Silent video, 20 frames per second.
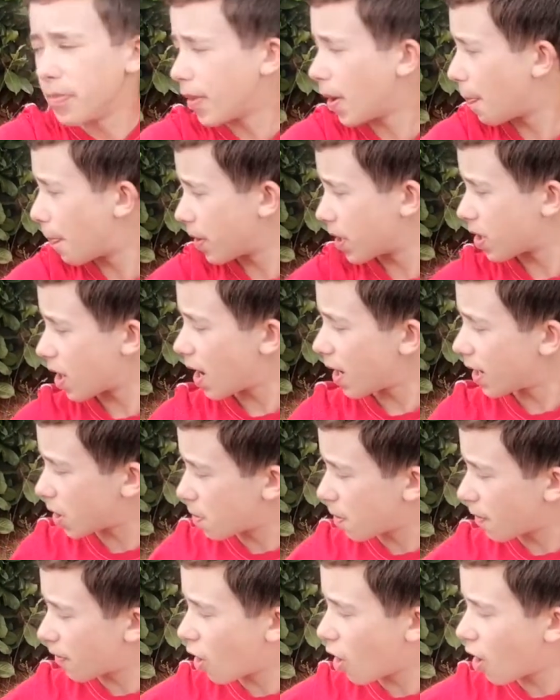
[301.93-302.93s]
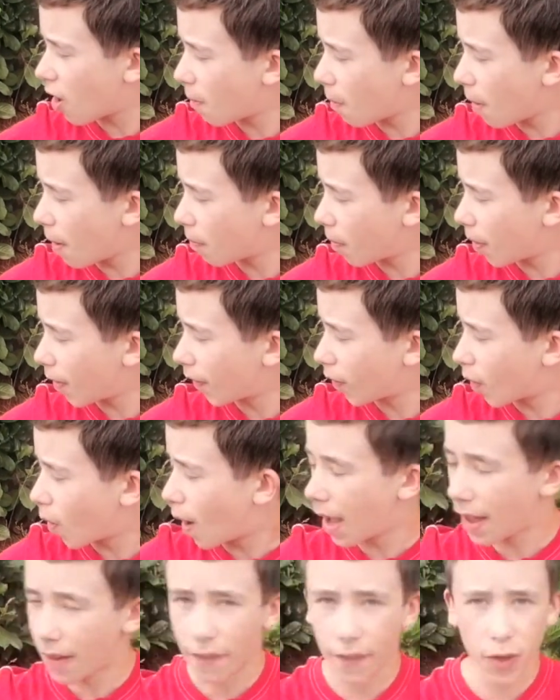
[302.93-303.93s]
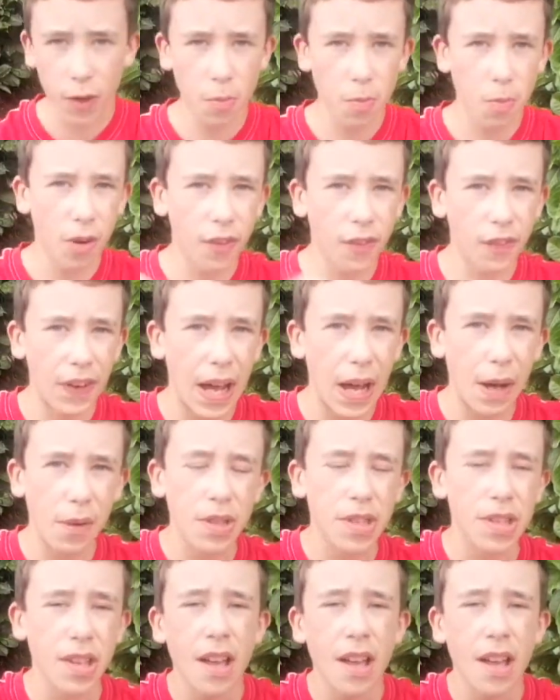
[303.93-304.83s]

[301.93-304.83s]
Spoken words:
Beside us, we've got one with quite a few more flowers.